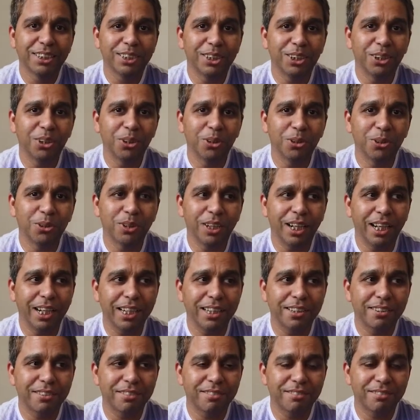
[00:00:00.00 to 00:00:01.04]
so
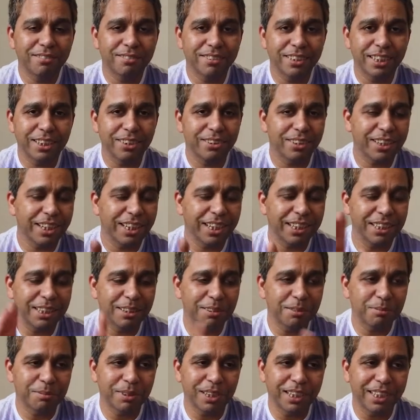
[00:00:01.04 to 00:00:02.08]
i said okay
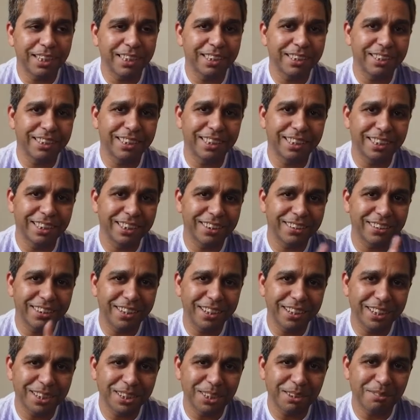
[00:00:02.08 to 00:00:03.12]
never mind and then i
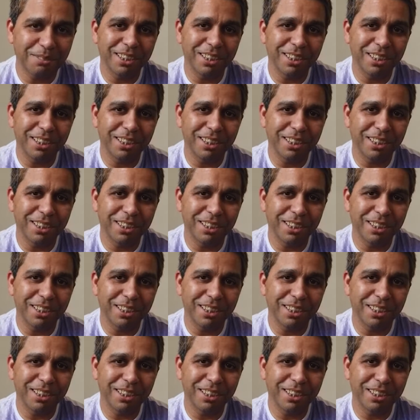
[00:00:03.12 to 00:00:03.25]
tried